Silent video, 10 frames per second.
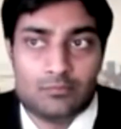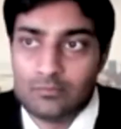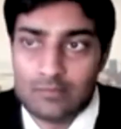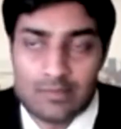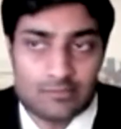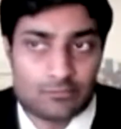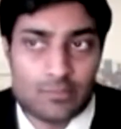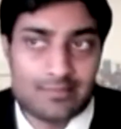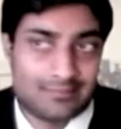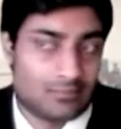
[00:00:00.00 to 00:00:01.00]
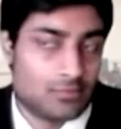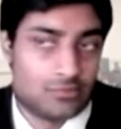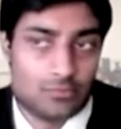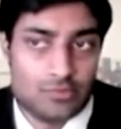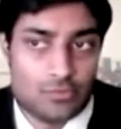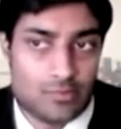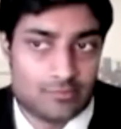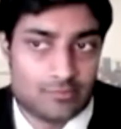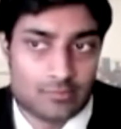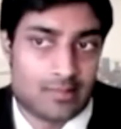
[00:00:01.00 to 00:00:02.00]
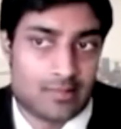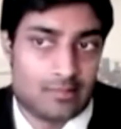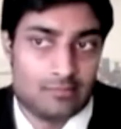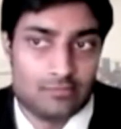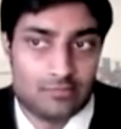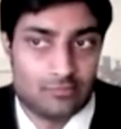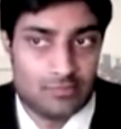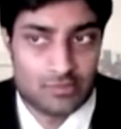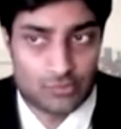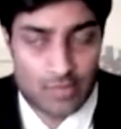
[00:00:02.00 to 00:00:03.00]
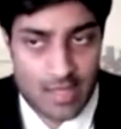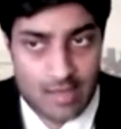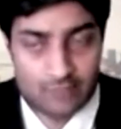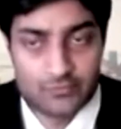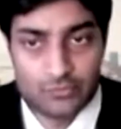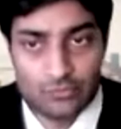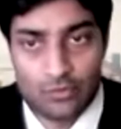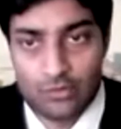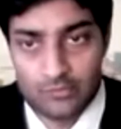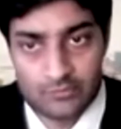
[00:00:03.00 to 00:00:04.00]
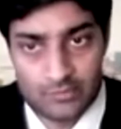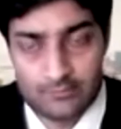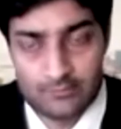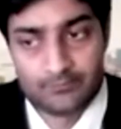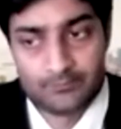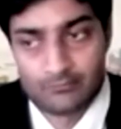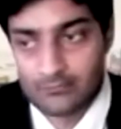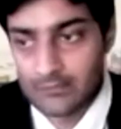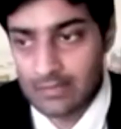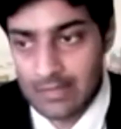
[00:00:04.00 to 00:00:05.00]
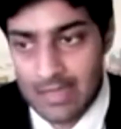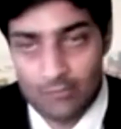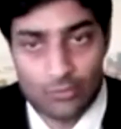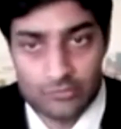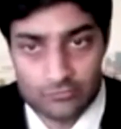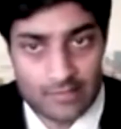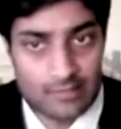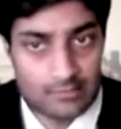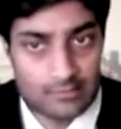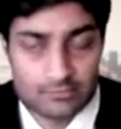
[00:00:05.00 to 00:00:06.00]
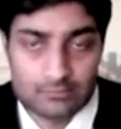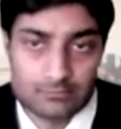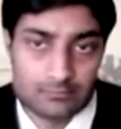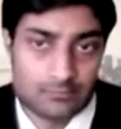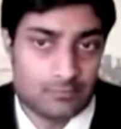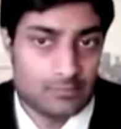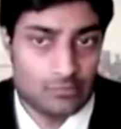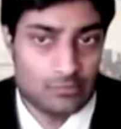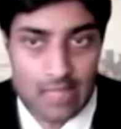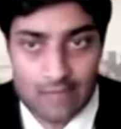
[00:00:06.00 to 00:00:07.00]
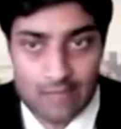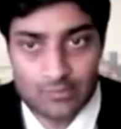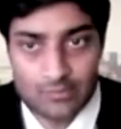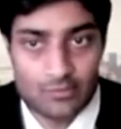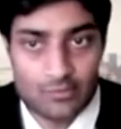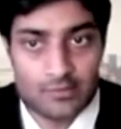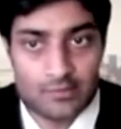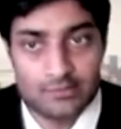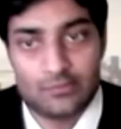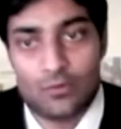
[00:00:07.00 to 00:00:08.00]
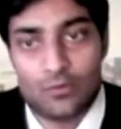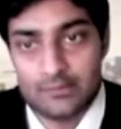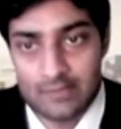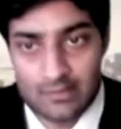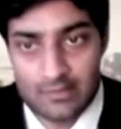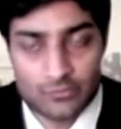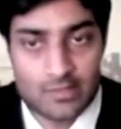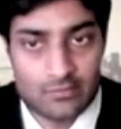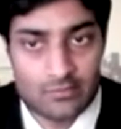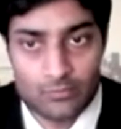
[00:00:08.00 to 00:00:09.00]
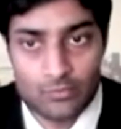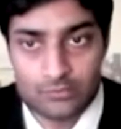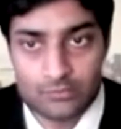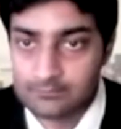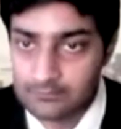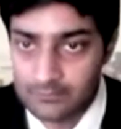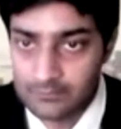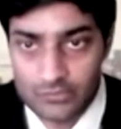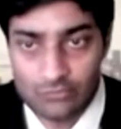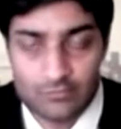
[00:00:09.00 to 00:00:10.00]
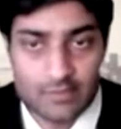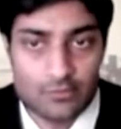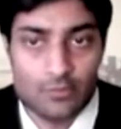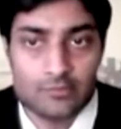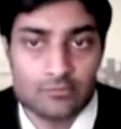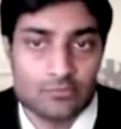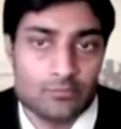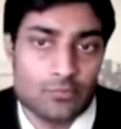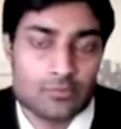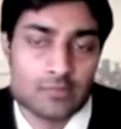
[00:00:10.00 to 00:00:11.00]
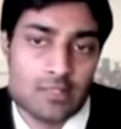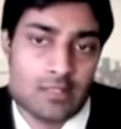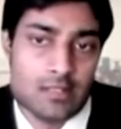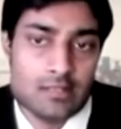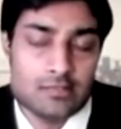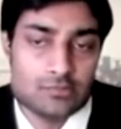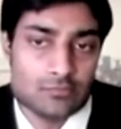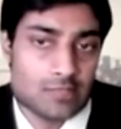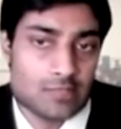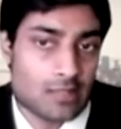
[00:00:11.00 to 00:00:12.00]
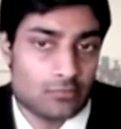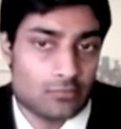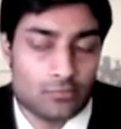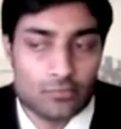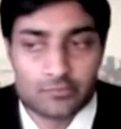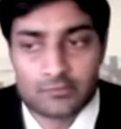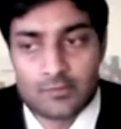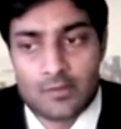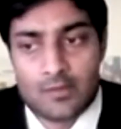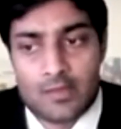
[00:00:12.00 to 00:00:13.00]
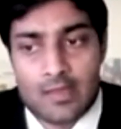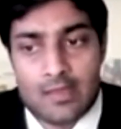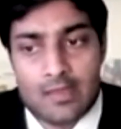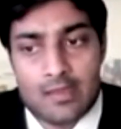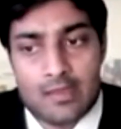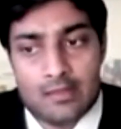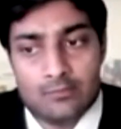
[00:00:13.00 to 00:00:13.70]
it's very similar to the US market in the sense that you have to obviously have all your filings. You have to get an auditor. The auditor has to write a report. So you'll find the auditor's report in each of the annual reports. And